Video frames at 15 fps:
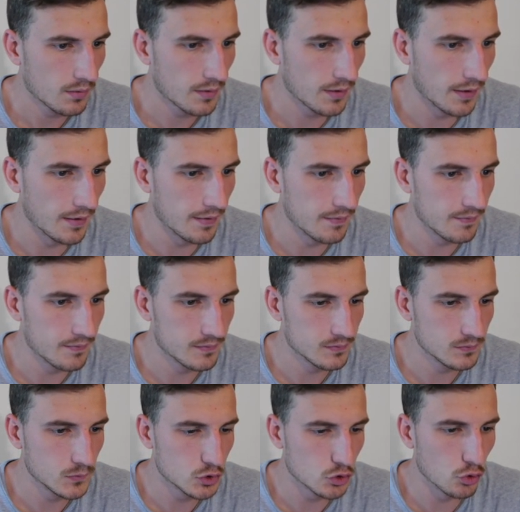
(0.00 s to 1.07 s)
Okay,
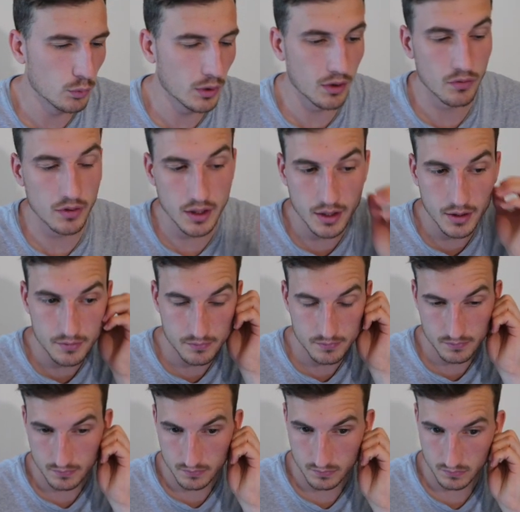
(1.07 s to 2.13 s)
we're doing well there.
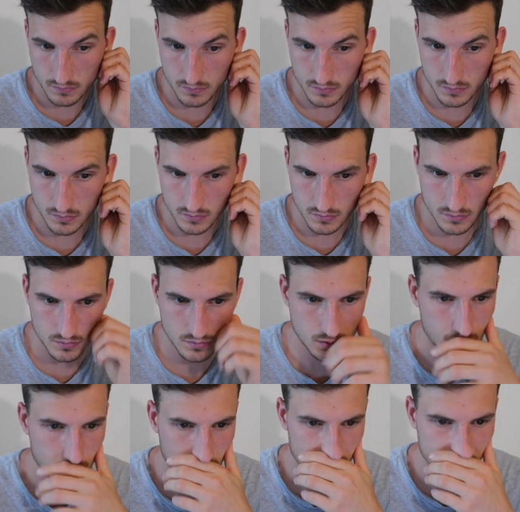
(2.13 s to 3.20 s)

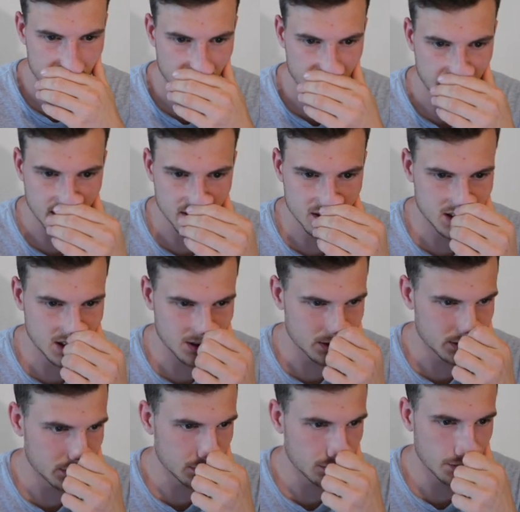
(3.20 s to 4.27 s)
Who do I just take out down
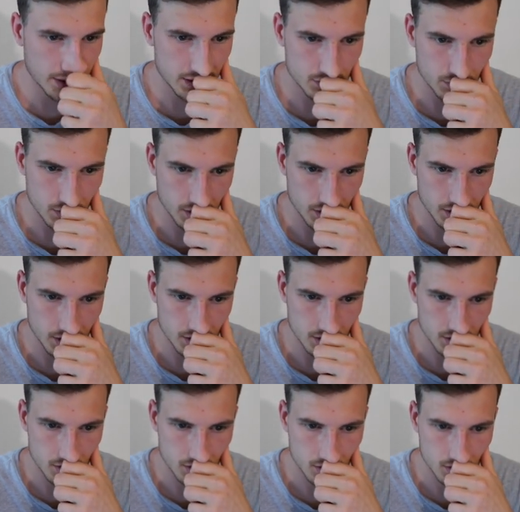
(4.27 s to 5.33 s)
to Rex Burkhead?